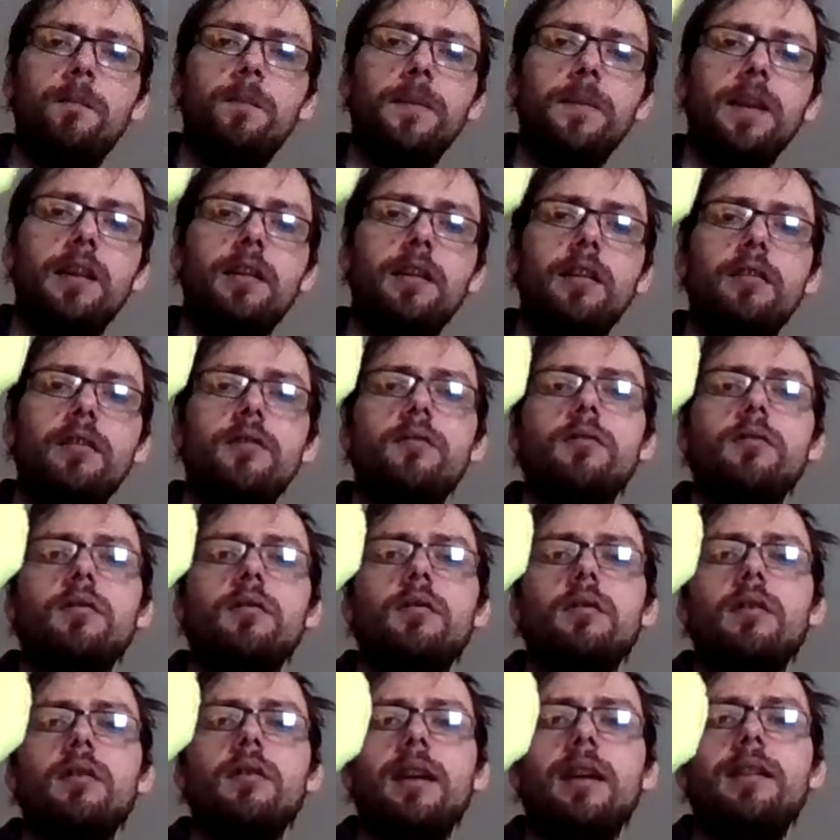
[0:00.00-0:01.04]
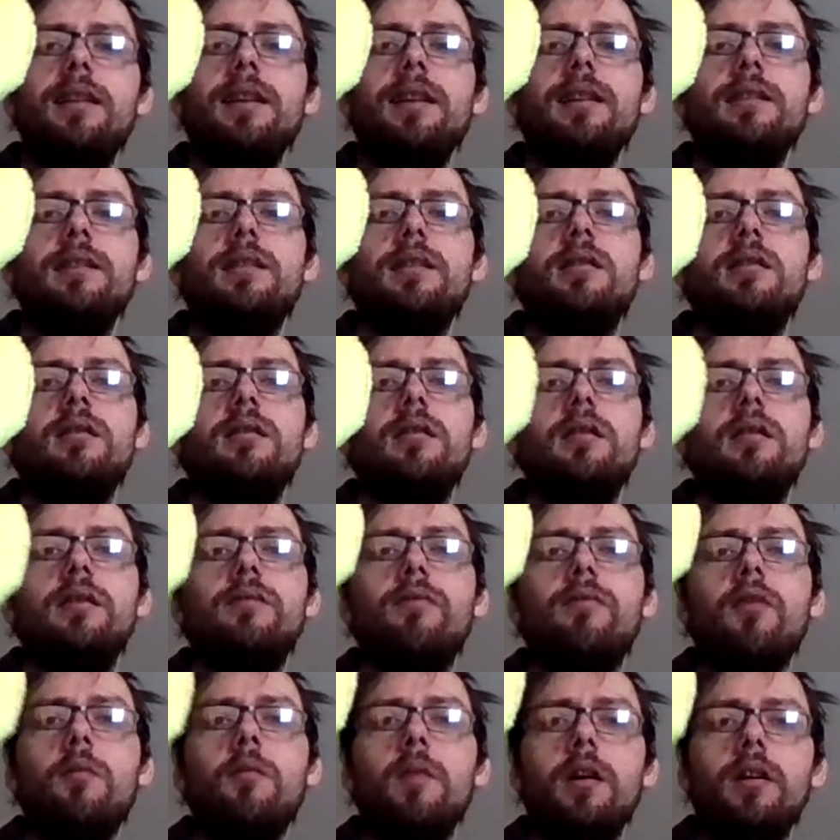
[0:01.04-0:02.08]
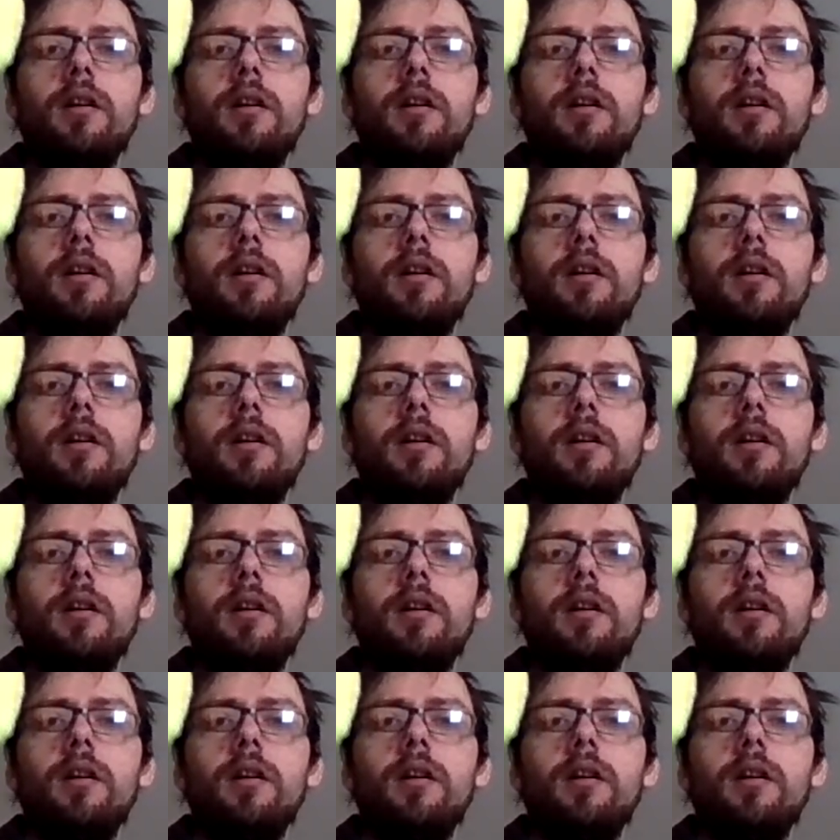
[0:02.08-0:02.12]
And this is from